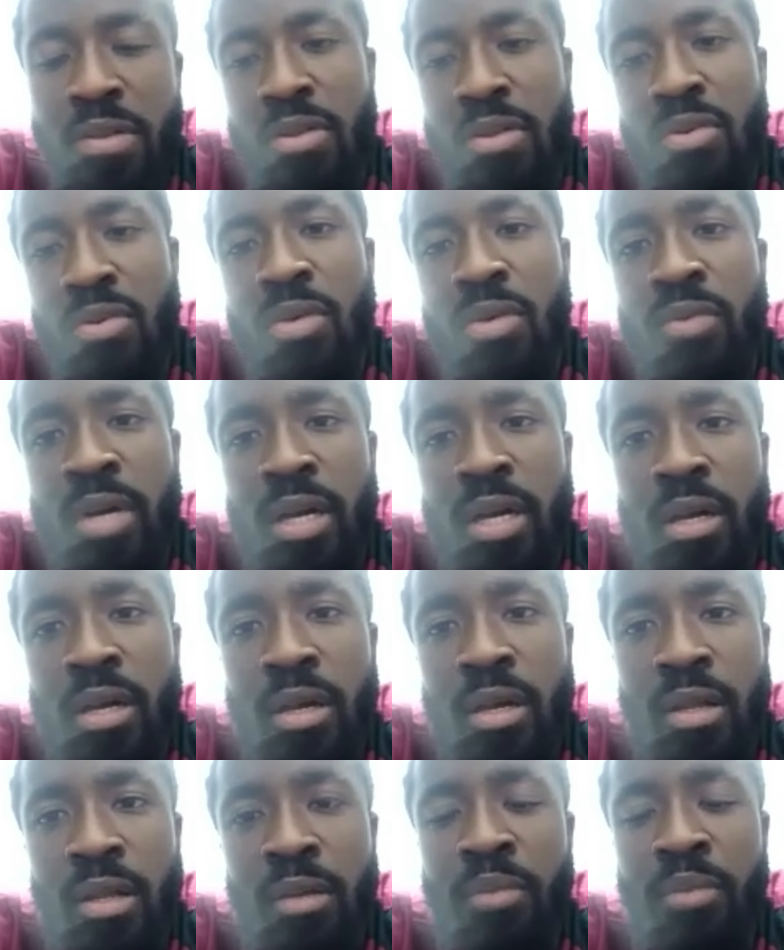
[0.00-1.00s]
throw
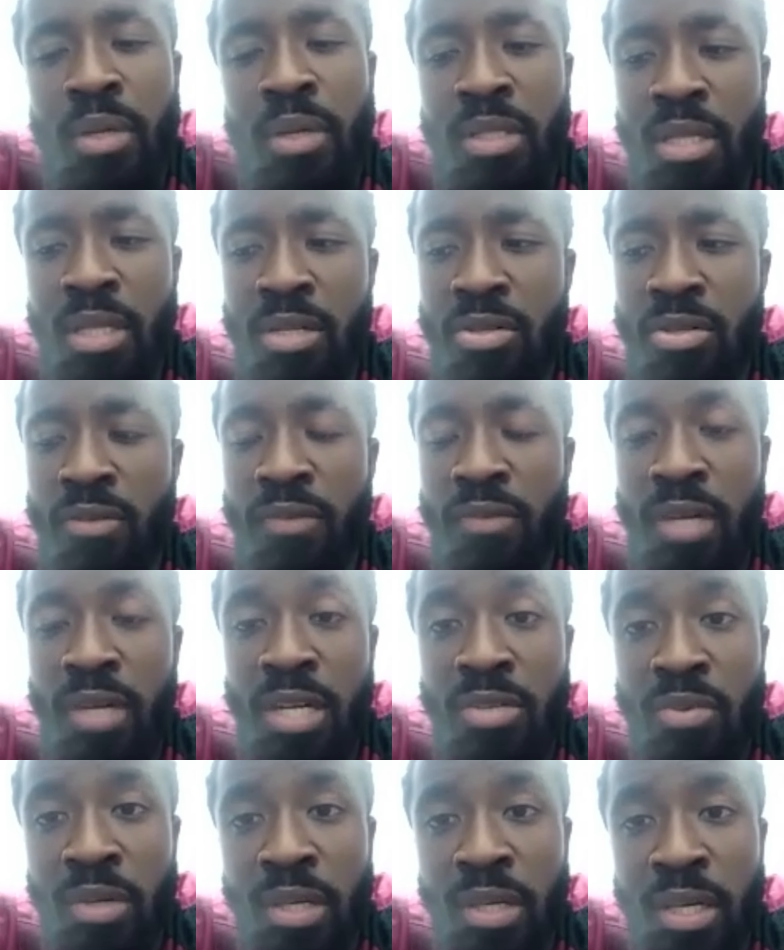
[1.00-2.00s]
away the importance of
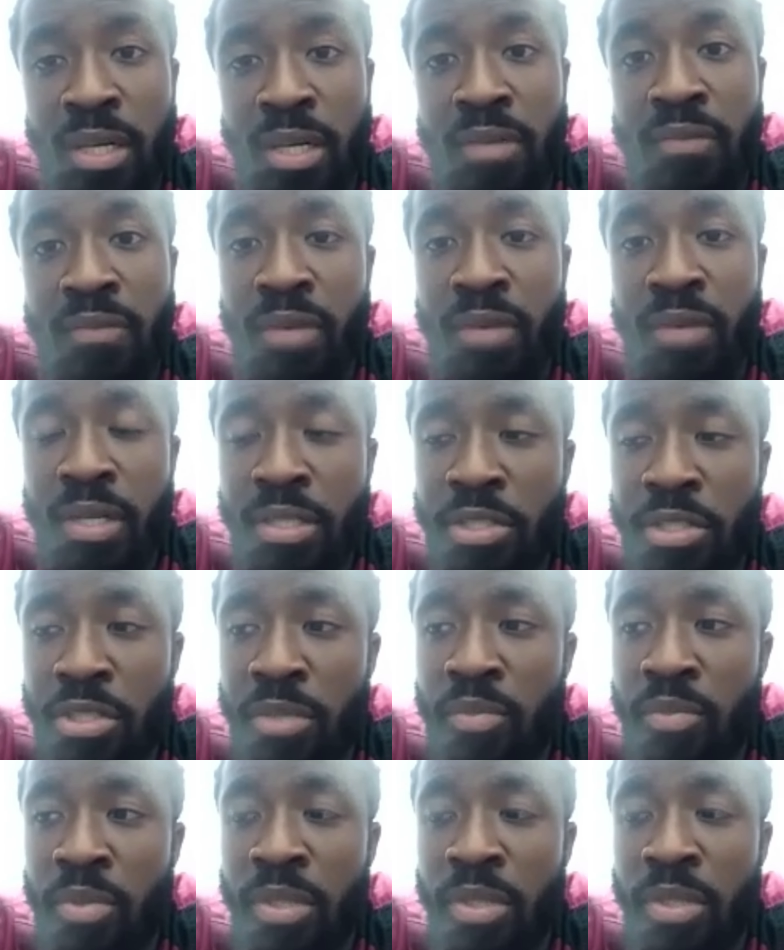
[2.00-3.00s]
networking and
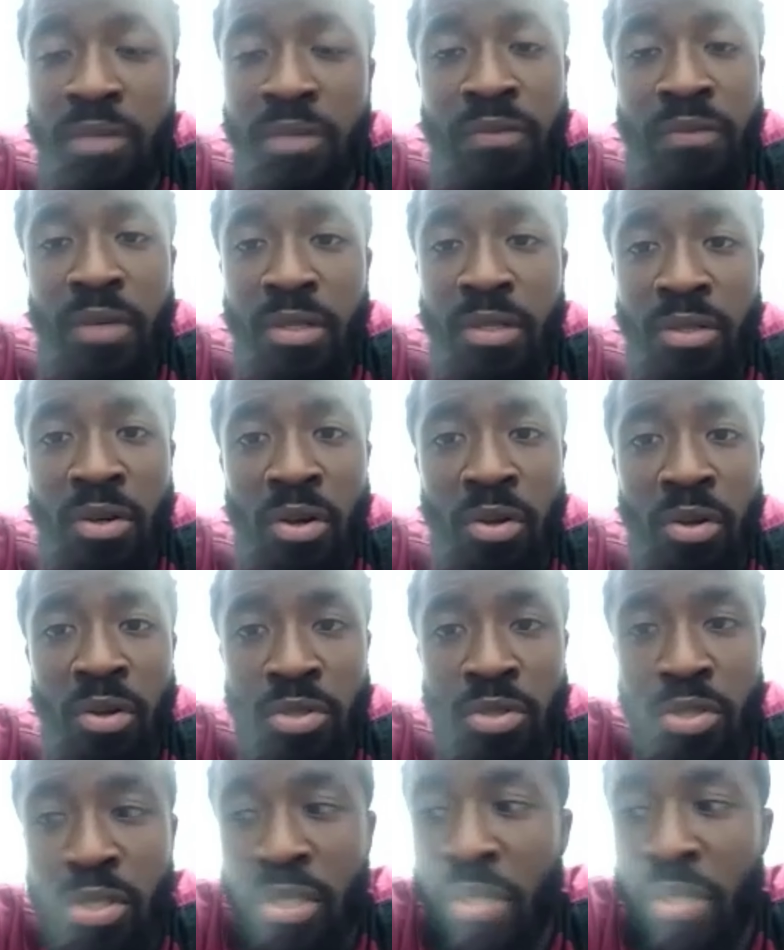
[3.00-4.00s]
friendship with different
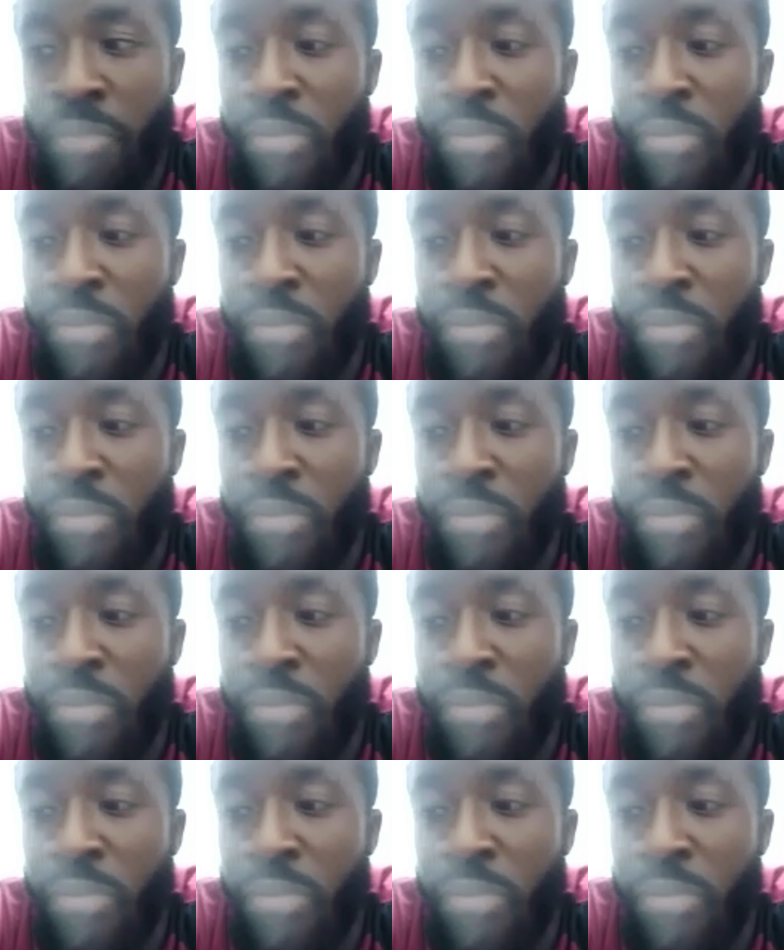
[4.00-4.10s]
cultures, mm-hmm.